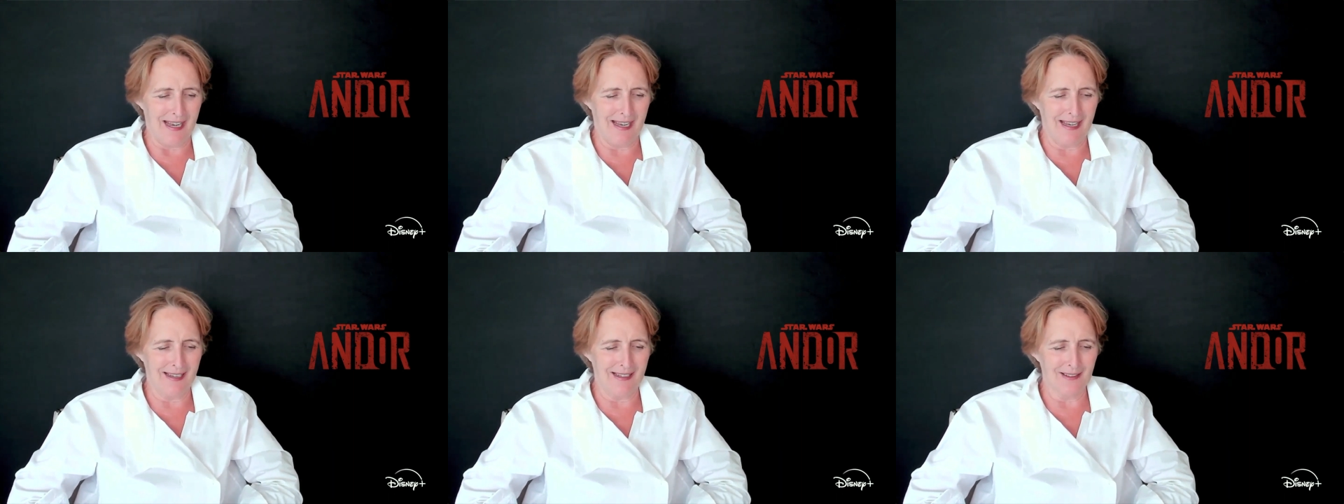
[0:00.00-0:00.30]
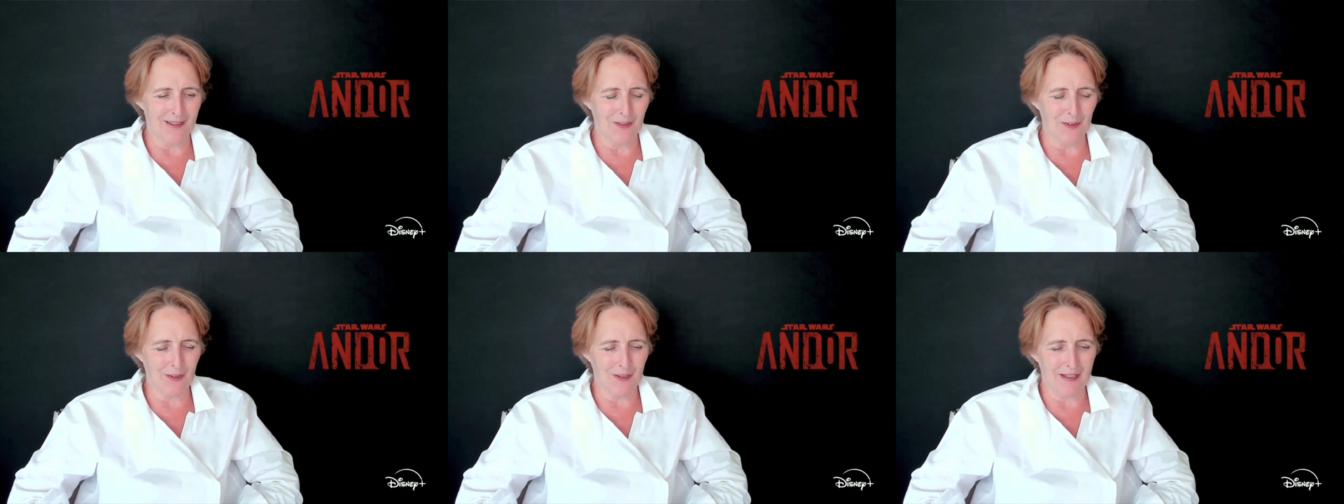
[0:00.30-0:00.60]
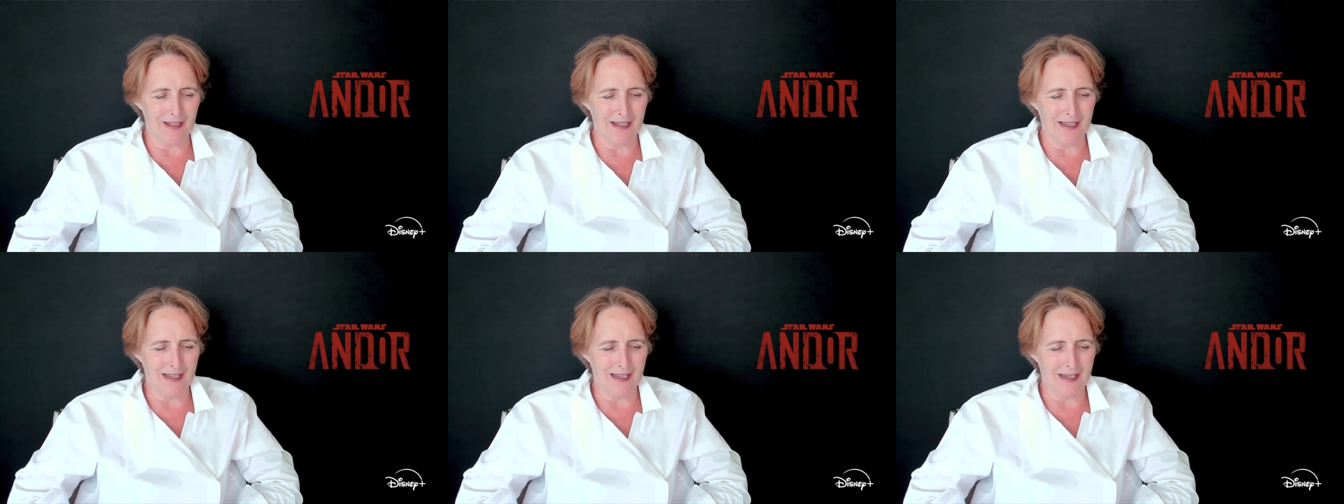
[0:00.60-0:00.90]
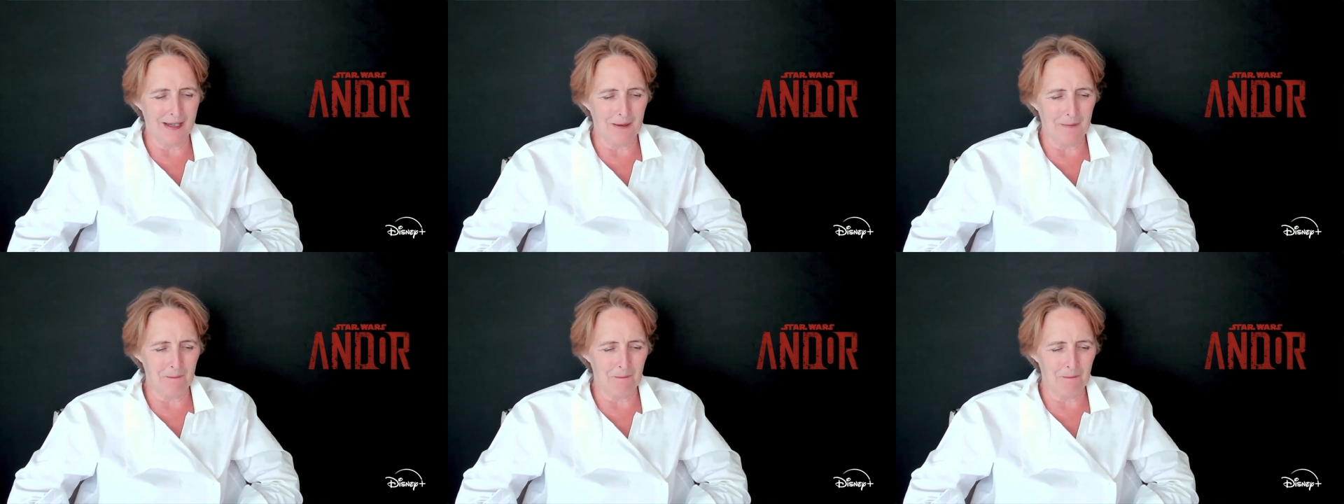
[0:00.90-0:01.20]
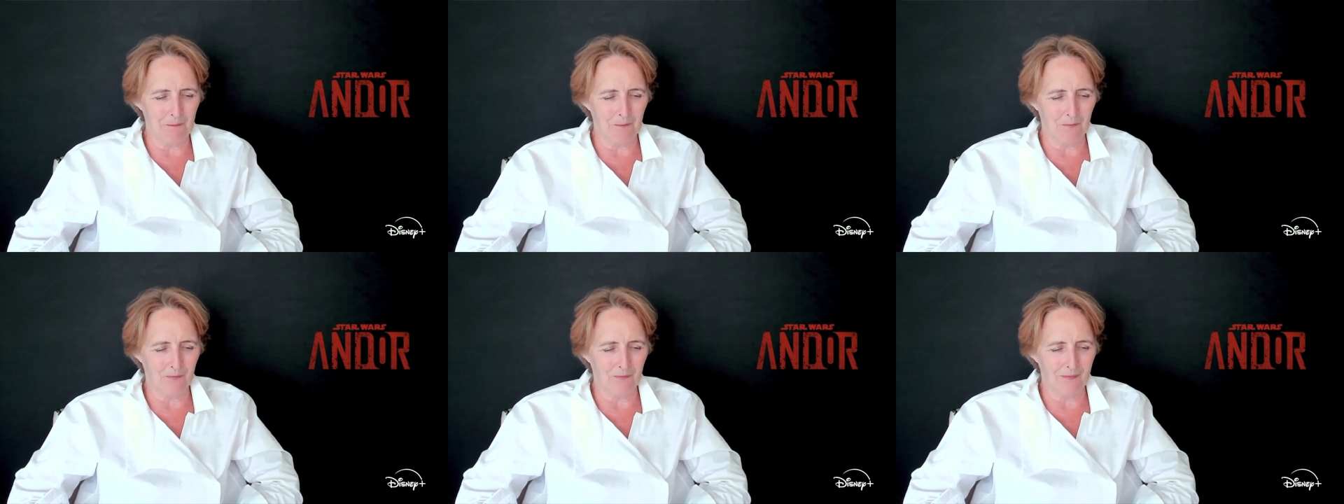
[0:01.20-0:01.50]
And
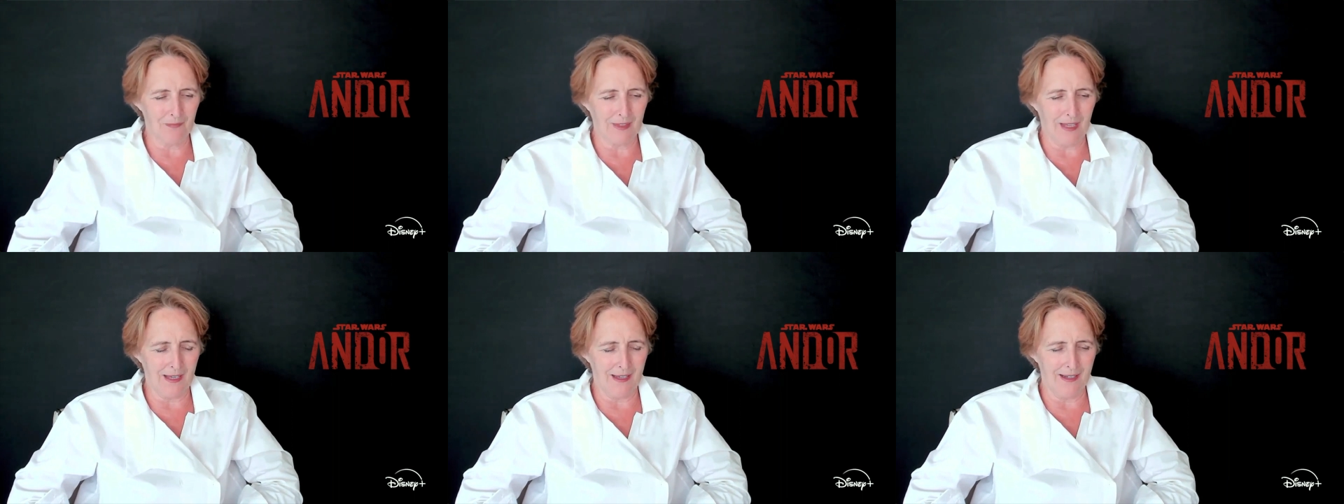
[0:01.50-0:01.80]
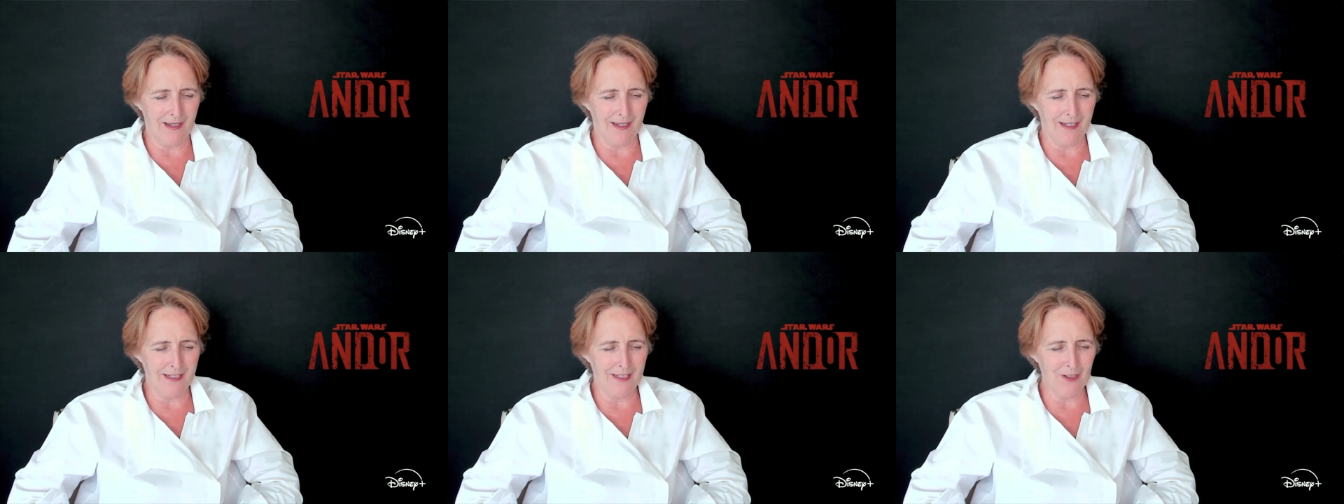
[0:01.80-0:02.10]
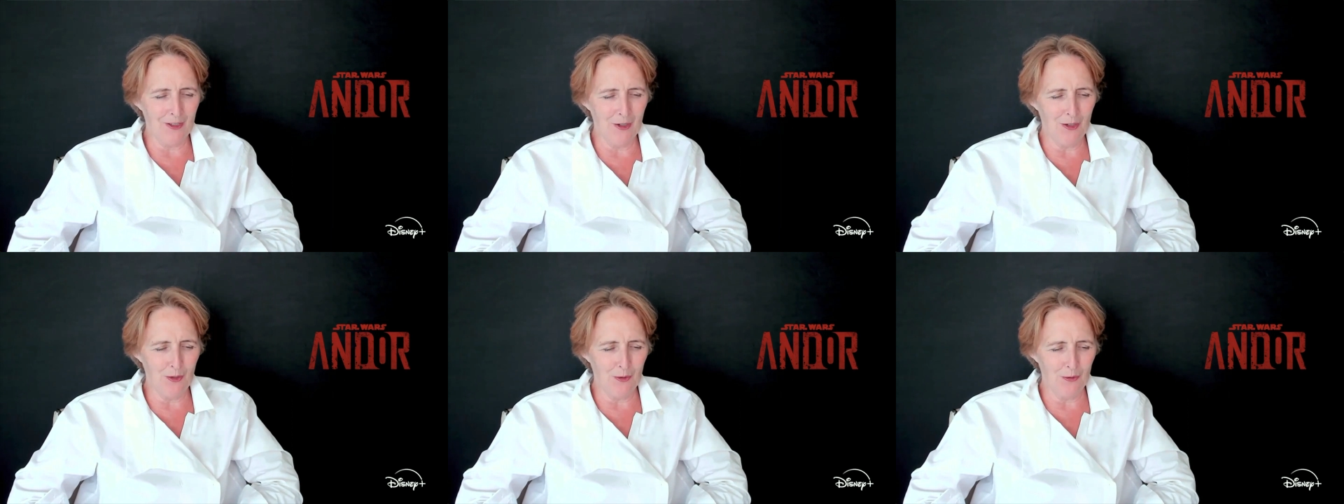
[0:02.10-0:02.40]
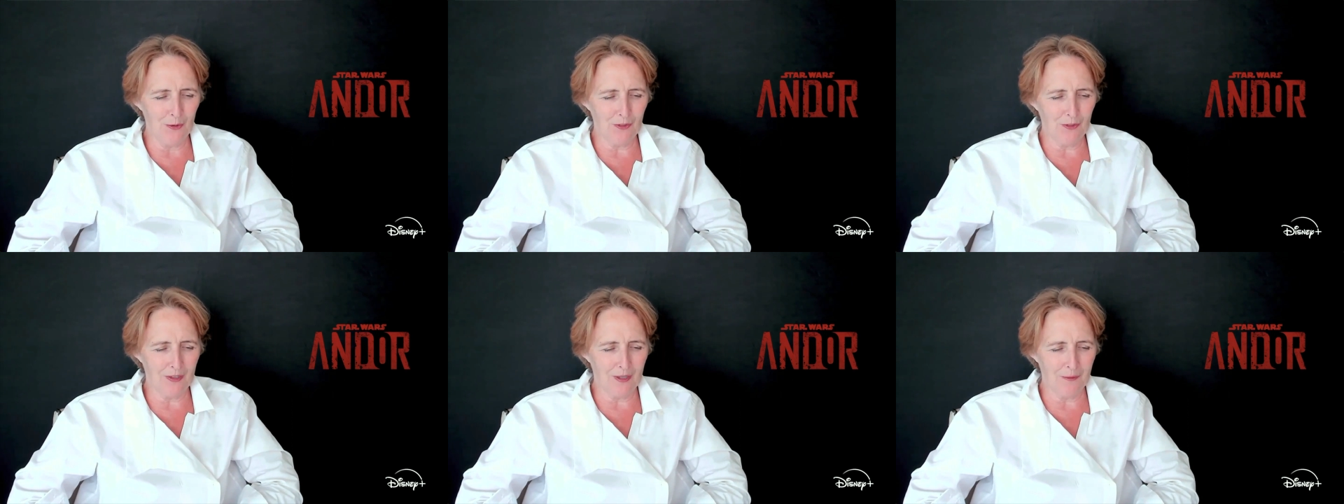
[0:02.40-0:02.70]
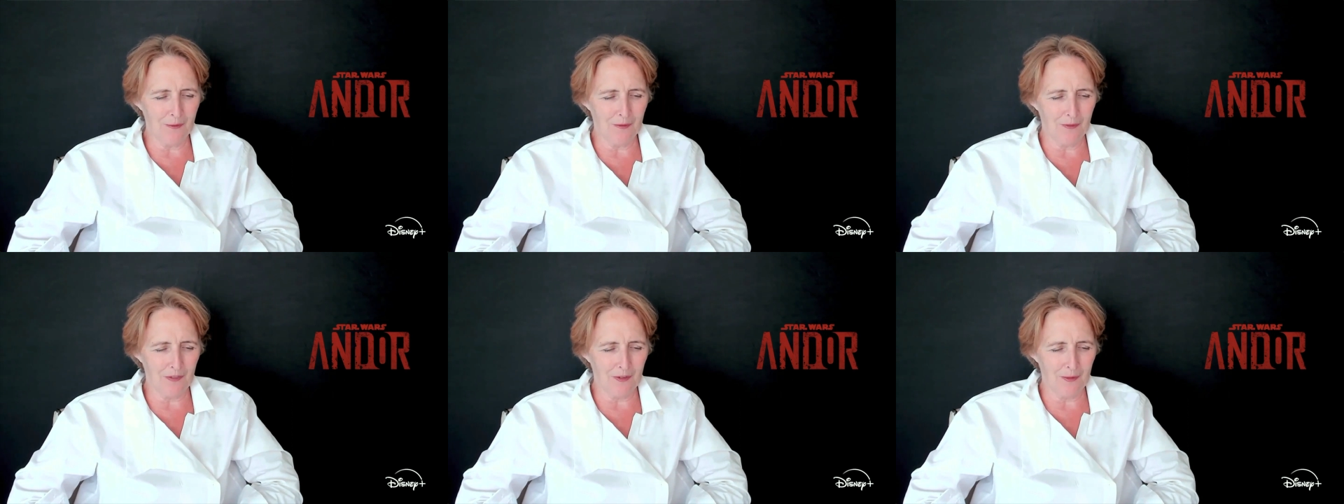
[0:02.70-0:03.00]
um, I know
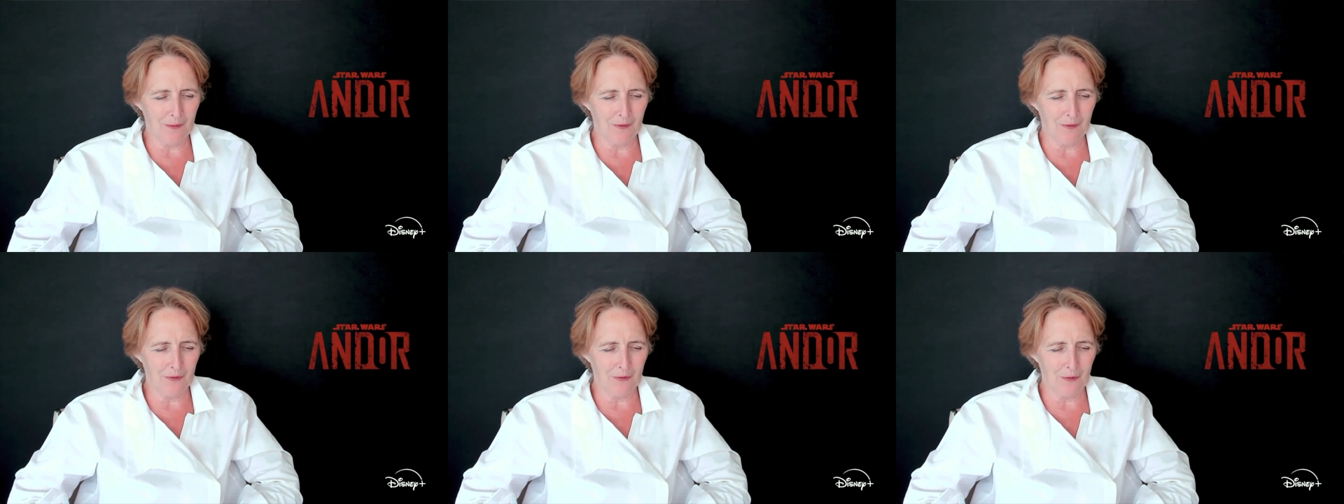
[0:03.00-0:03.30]
some of them,